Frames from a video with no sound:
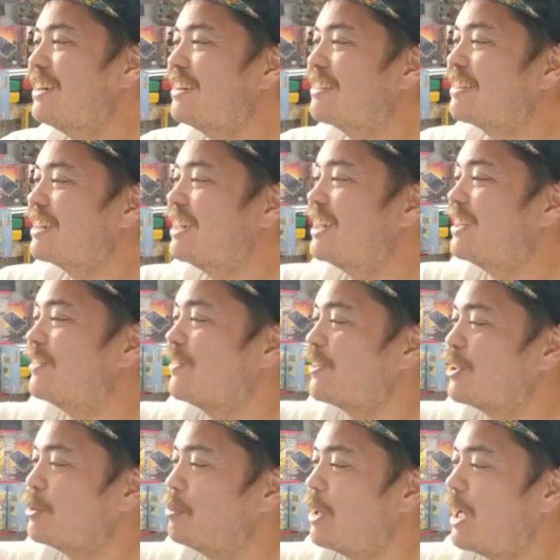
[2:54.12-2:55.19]
Alright,
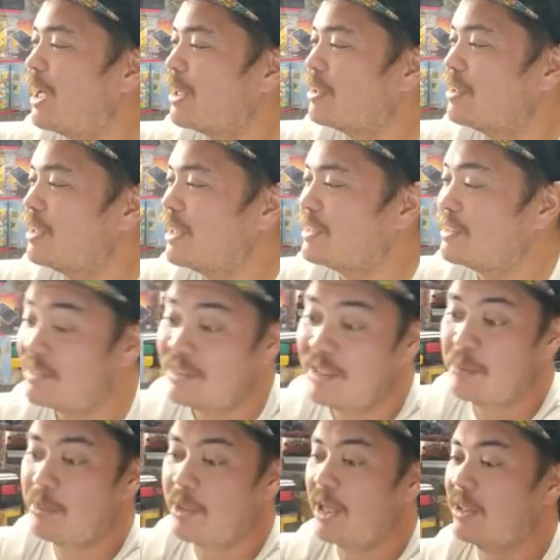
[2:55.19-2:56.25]
first pack, actually
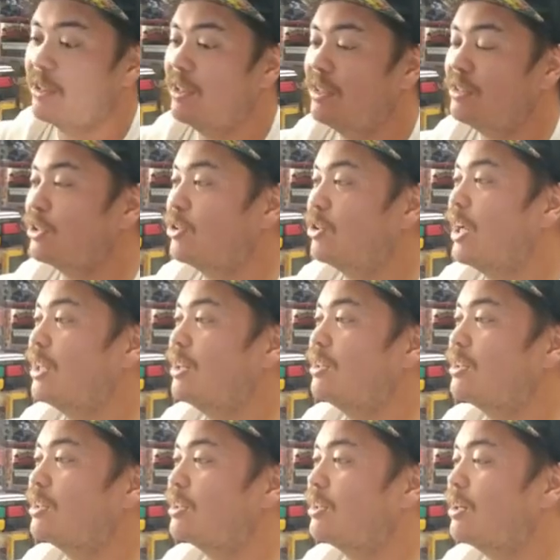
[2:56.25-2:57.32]
second pack. That's a great
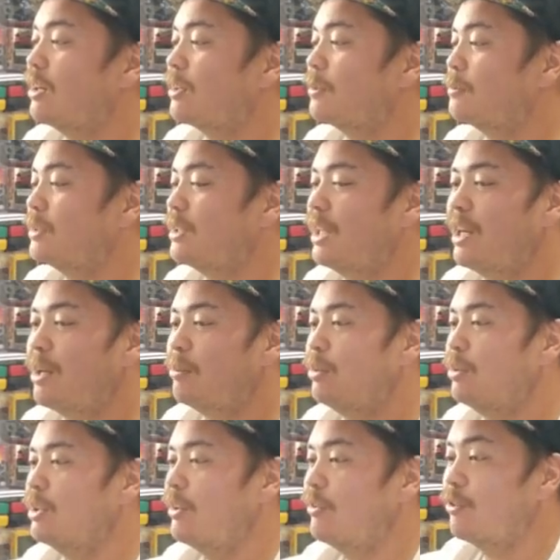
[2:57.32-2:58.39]
looking card. I'm glad I
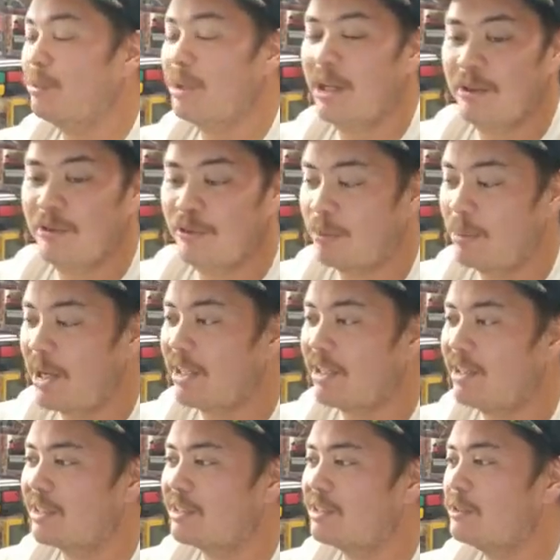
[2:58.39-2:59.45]
pulled that for my
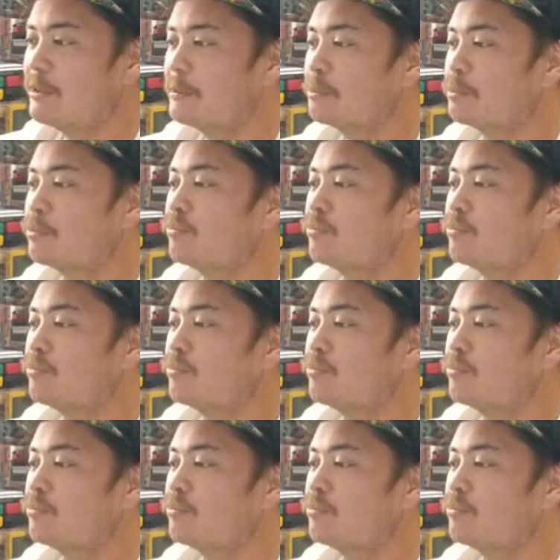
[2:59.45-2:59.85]
collection.